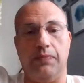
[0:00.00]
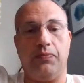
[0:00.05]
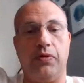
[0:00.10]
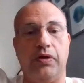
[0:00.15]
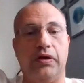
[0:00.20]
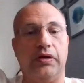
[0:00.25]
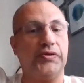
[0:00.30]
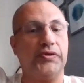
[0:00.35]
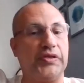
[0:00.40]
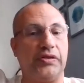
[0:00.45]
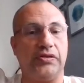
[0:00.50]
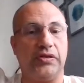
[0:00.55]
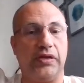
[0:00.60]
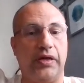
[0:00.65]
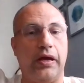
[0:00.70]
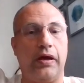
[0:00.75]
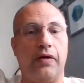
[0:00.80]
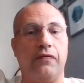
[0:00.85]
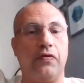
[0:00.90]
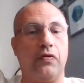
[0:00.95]
he brings
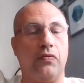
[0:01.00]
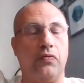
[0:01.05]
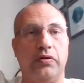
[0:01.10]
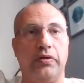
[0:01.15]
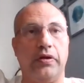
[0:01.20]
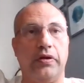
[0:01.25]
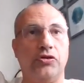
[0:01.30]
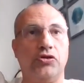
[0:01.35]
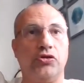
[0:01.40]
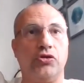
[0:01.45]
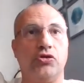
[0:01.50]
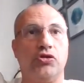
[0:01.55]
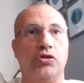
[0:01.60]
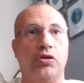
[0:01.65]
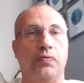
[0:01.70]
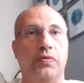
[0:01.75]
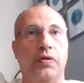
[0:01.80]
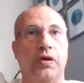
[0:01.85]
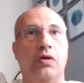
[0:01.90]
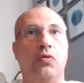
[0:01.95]
into every
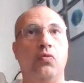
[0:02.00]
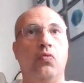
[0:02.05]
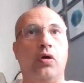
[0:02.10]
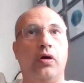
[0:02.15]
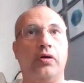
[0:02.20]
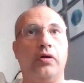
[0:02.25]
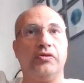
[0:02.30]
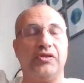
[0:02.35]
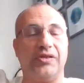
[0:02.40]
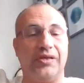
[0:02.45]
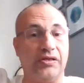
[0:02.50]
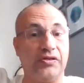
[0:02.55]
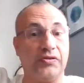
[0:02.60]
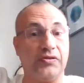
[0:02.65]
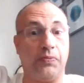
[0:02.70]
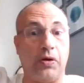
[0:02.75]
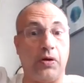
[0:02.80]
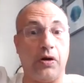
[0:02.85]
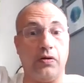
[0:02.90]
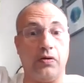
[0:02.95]
relationship. He wants
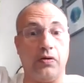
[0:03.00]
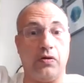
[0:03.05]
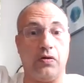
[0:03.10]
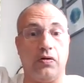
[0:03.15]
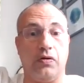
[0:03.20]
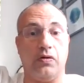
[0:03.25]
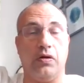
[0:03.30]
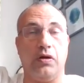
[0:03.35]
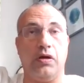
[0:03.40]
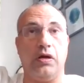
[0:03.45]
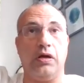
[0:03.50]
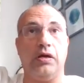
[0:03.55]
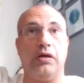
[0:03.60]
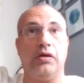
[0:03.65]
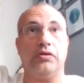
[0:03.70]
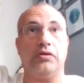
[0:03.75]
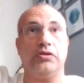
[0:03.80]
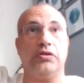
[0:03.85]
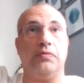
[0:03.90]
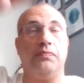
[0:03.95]
his partner
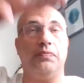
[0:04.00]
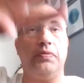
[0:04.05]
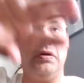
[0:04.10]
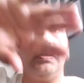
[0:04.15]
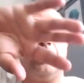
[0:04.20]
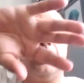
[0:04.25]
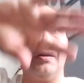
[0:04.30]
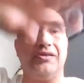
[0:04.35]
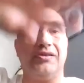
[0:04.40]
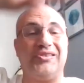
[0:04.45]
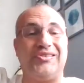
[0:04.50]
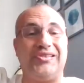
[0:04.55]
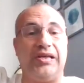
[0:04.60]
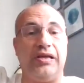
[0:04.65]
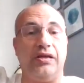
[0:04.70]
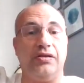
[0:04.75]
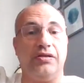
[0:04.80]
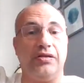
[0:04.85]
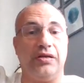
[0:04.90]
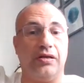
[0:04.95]
to be a
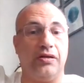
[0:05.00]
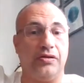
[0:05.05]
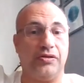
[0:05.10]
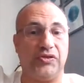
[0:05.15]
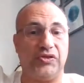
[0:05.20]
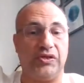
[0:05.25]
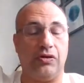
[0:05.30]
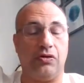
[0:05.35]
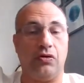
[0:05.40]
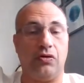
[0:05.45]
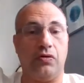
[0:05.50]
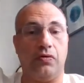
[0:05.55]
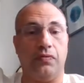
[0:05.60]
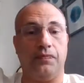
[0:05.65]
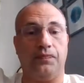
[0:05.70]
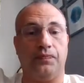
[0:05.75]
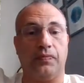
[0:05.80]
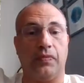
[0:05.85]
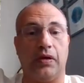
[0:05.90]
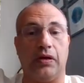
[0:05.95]
saint and a
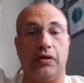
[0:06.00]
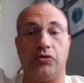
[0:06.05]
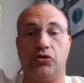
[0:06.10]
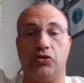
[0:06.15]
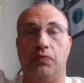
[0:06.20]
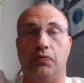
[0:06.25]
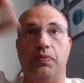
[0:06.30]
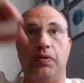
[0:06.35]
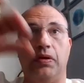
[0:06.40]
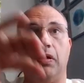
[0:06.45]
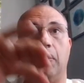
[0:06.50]
sinner, to